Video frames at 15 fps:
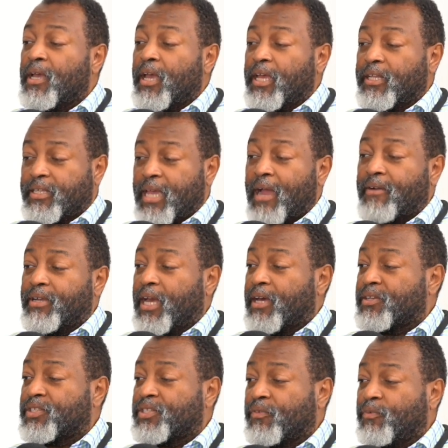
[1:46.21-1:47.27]
and carry
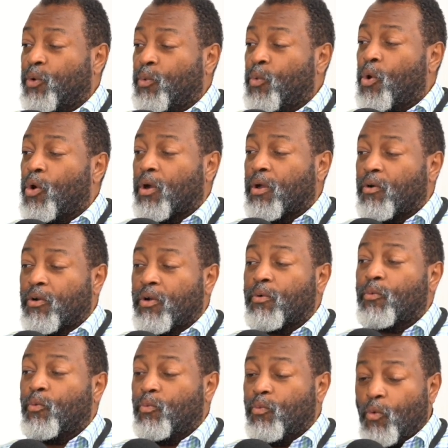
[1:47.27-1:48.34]
out a civil war
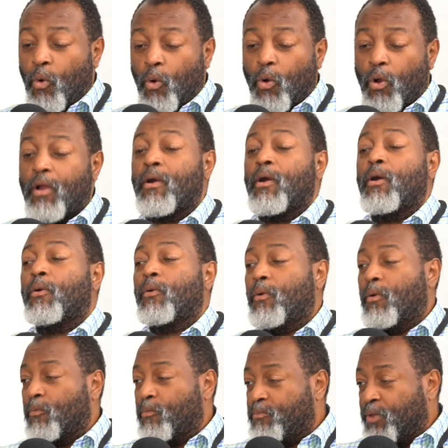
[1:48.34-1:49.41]
or or
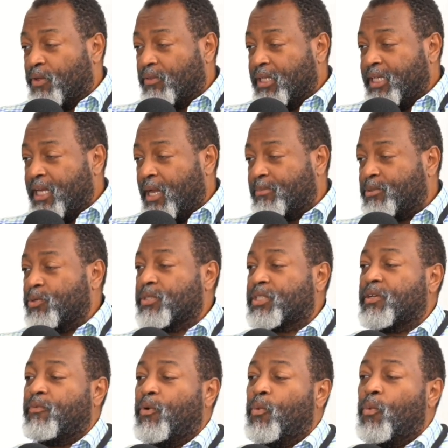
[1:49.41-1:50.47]
the lead up to a
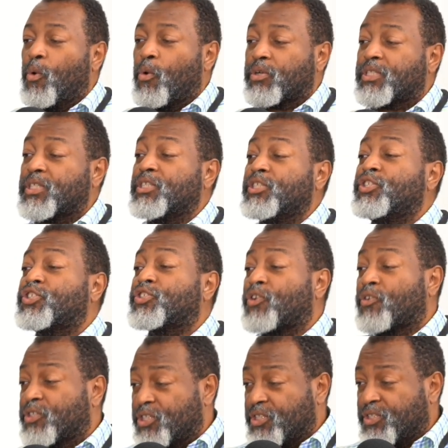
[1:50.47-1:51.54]
civil war is an
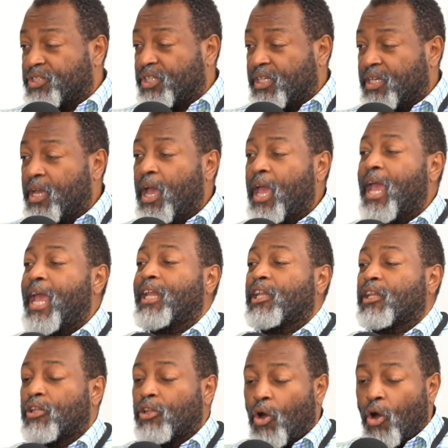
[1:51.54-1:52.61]
insurgency, a
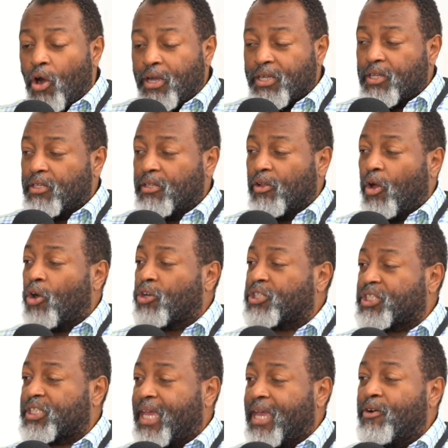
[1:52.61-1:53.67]
long,
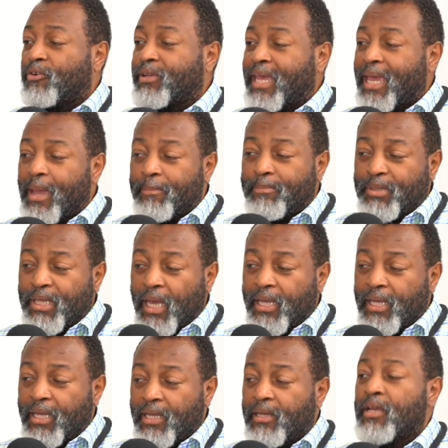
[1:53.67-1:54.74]
large scale
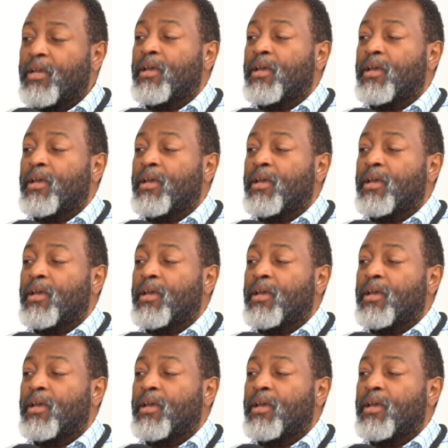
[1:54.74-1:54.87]
campaign